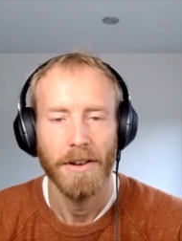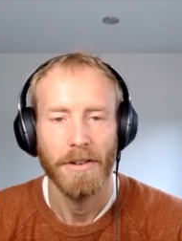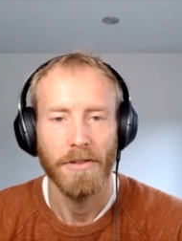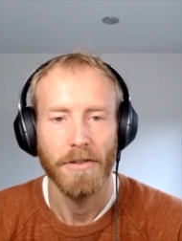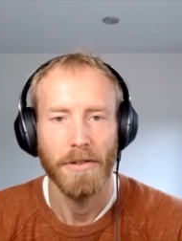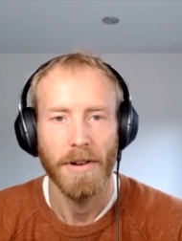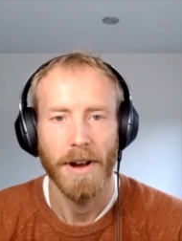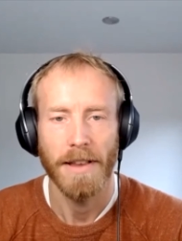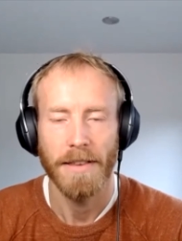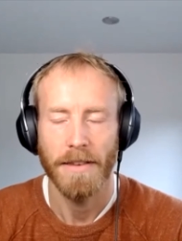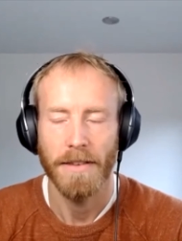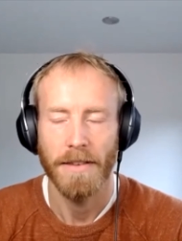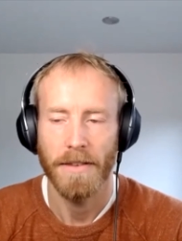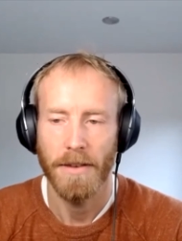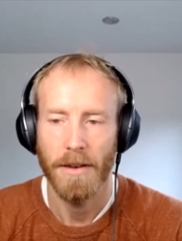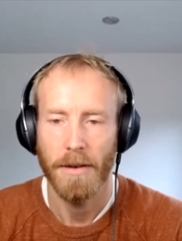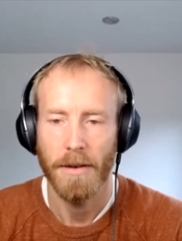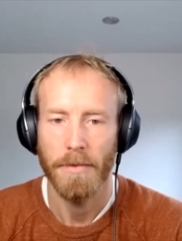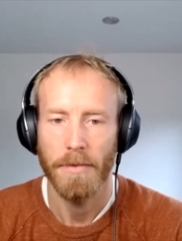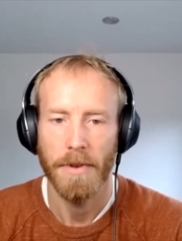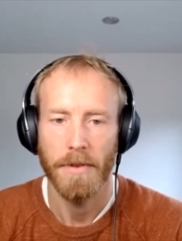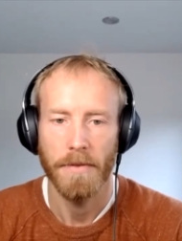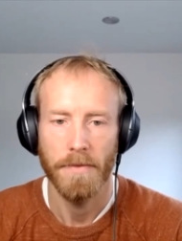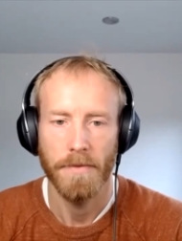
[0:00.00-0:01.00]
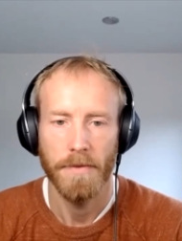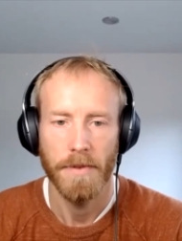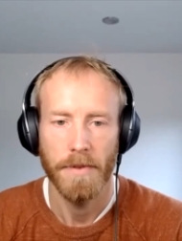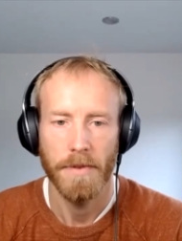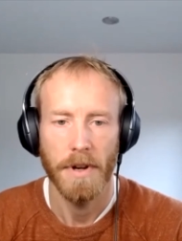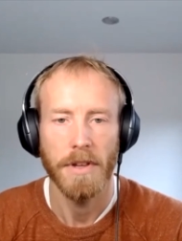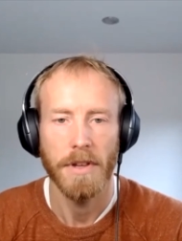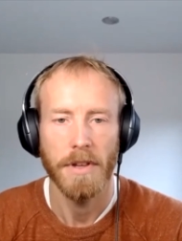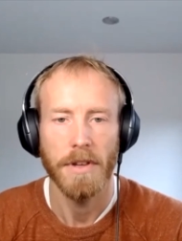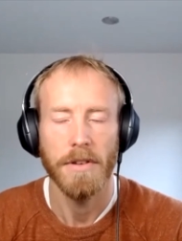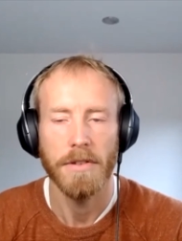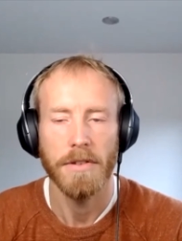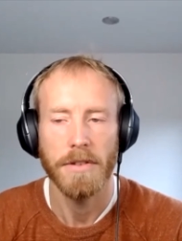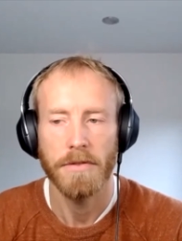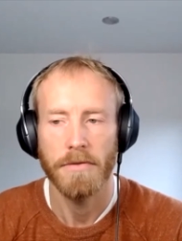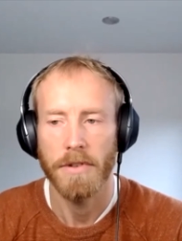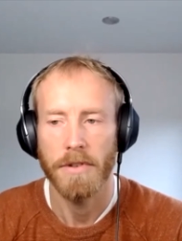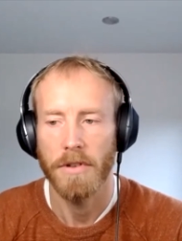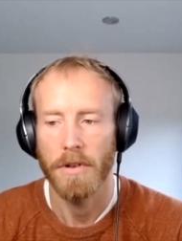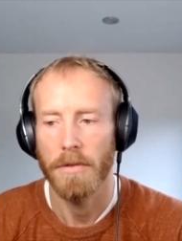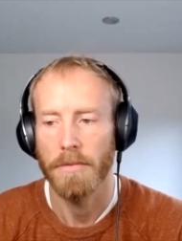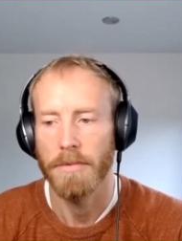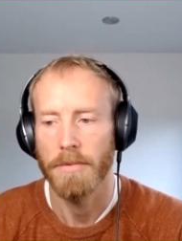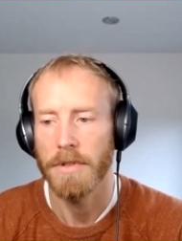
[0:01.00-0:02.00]
grew at in terms of you know user
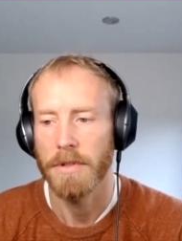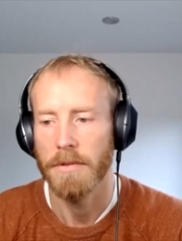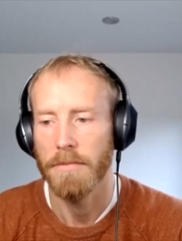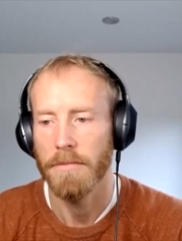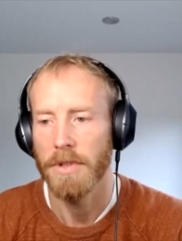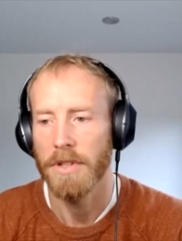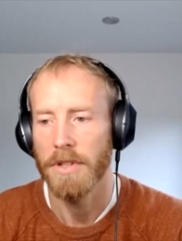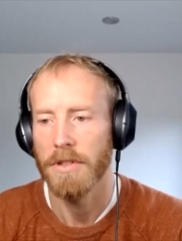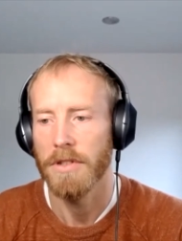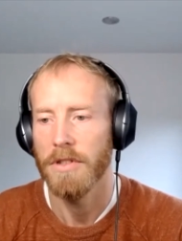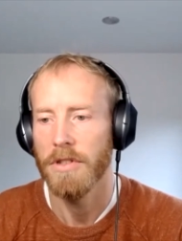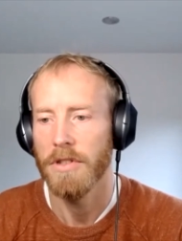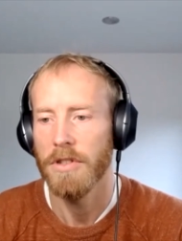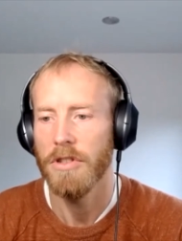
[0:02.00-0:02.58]
adoption but